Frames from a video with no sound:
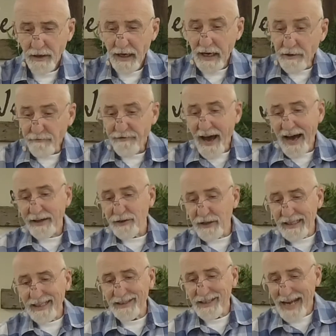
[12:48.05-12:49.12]
In fact,
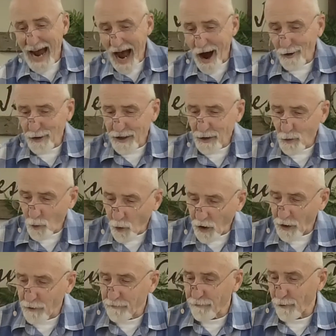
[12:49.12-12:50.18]
the Italian
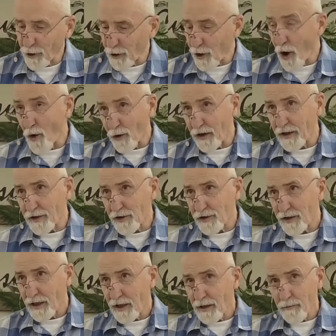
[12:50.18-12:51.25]
word for locust
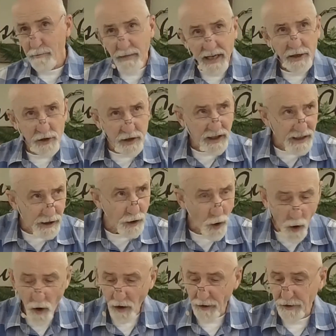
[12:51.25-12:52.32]
means little
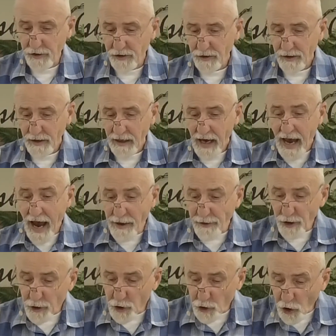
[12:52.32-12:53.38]
horse, and
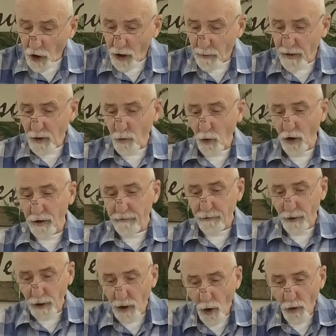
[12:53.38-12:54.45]
the German word
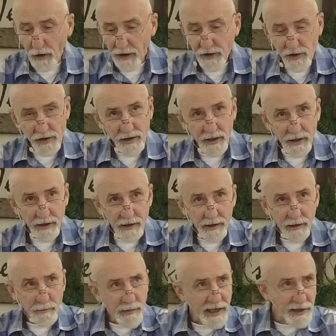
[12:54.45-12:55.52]
for locust
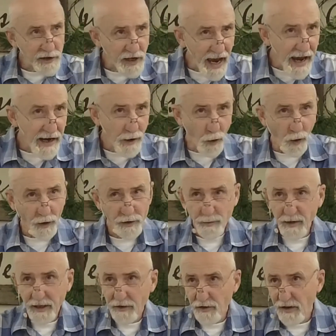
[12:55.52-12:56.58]
means hay horse
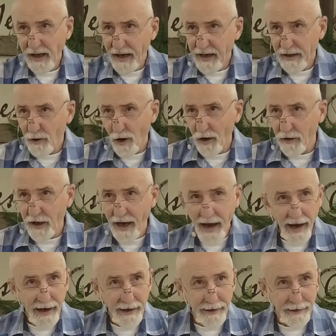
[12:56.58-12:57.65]
because they ate all the
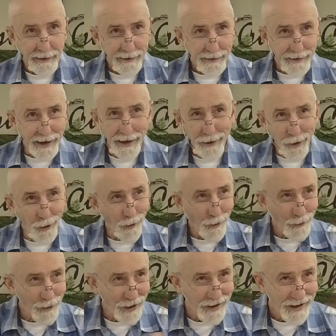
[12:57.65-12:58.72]
hay. They ate all
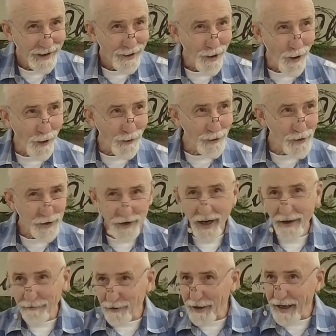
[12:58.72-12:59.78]
the, all the
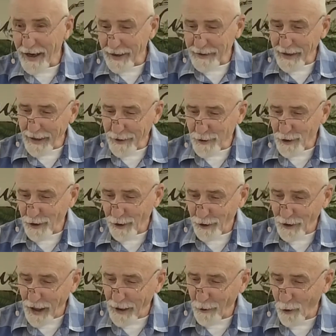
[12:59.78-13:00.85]
stuff and they had heads that looked
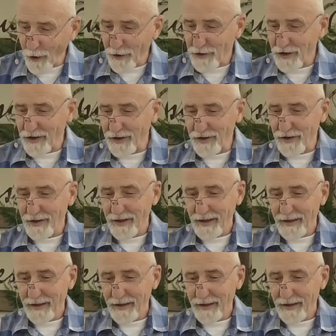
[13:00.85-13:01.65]
like horses.